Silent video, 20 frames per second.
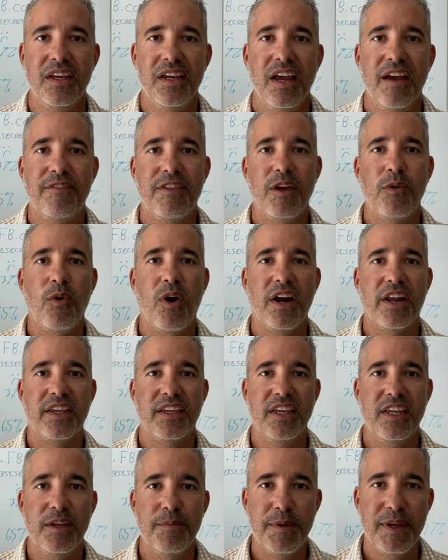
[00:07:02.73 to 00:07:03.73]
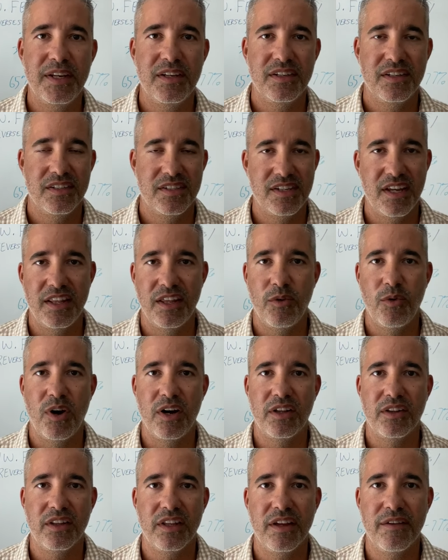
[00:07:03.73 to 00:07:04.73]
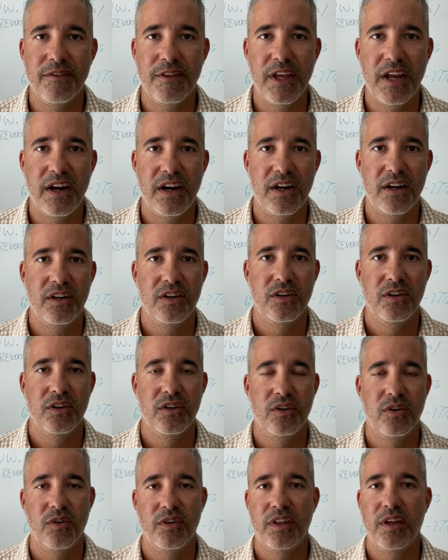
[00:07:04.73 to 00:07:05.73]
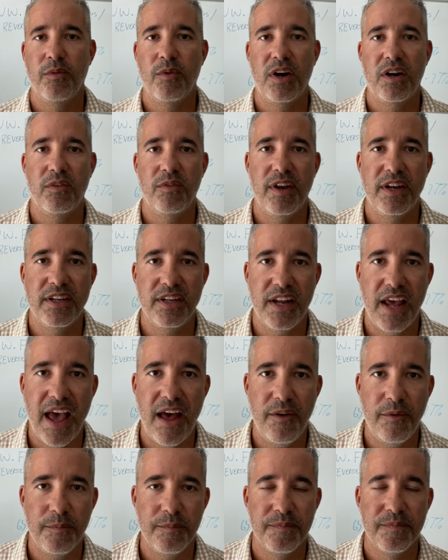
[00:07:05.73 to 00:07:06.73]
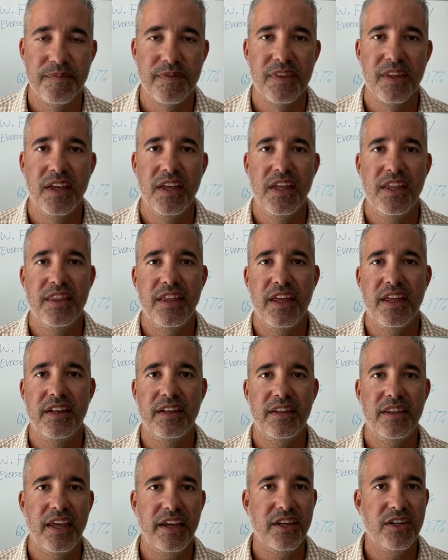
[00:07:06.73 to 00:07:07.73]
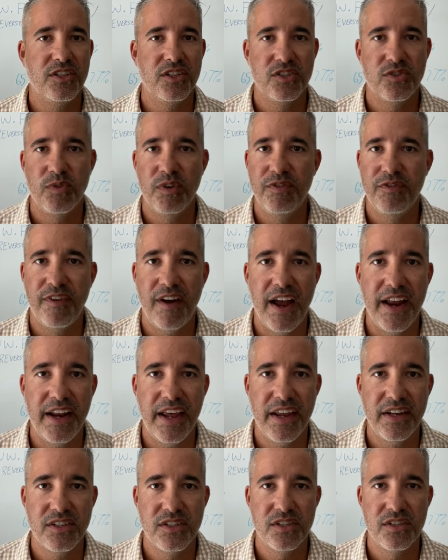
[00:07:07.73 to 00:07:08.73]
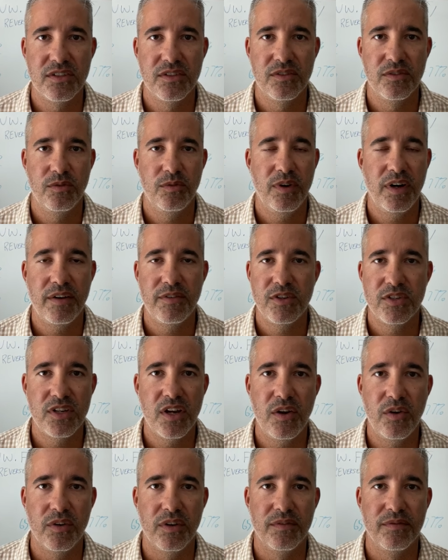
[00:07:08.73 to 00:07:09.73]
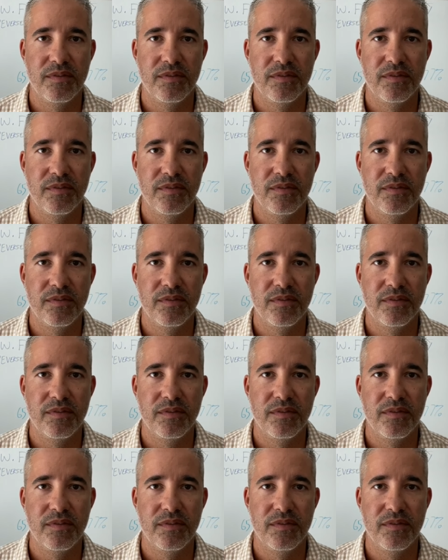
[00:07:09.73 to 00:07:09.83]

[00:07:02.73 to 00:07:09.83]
If they want to keep it, say they want to live there or they want to rent it out, then they can just refinance whatever's owed.